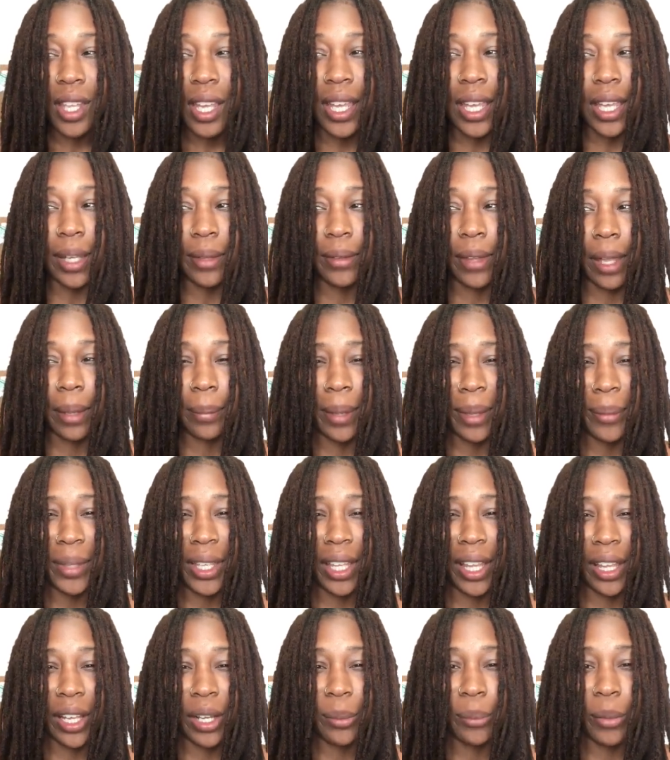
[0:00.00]
and like maybe
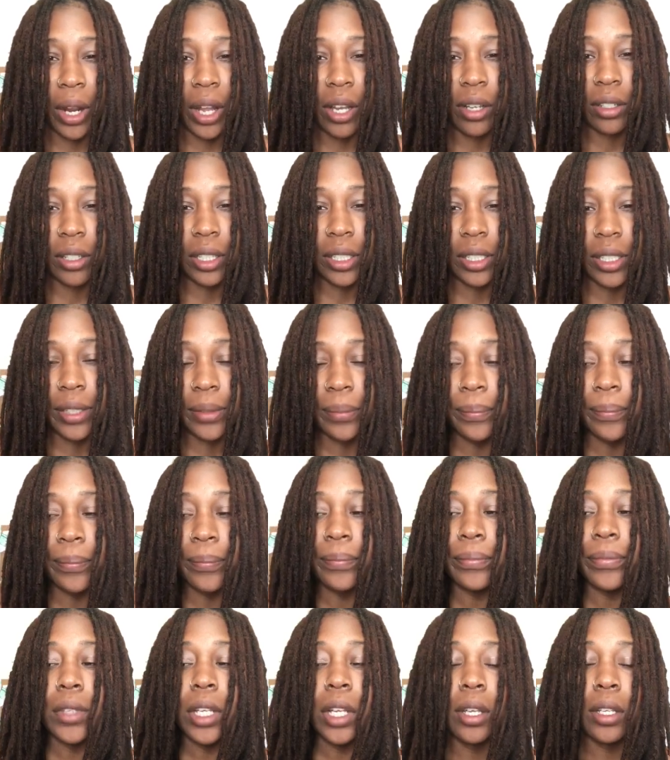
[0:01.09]
like a brown color.
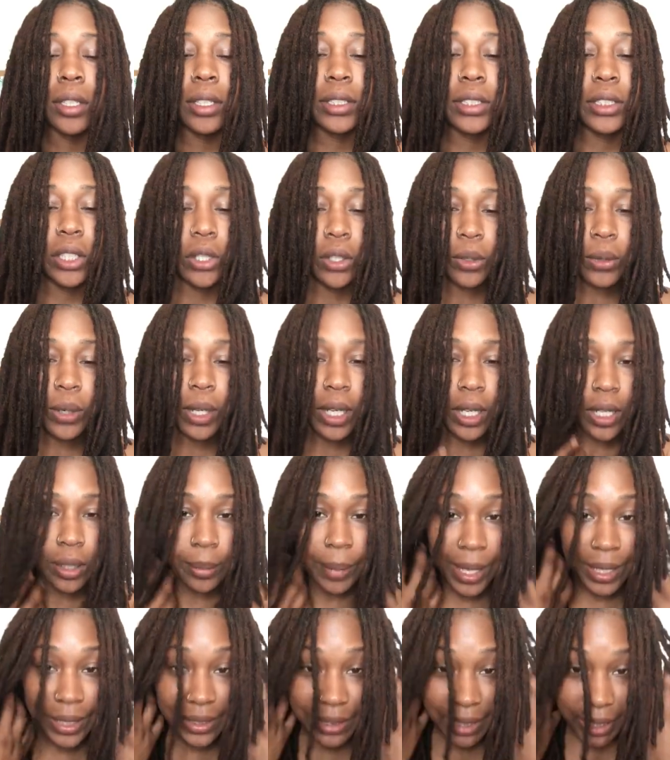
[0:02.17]
So
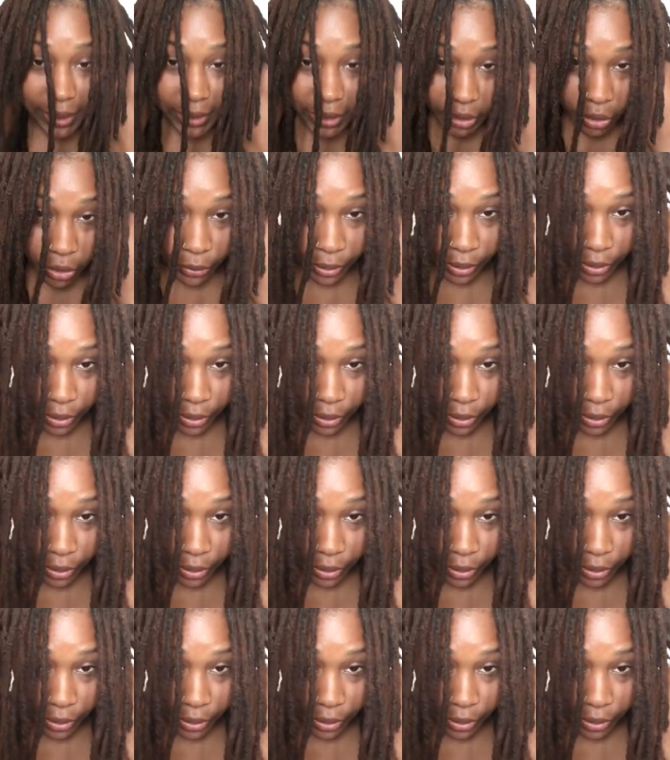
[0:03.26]
I decided to go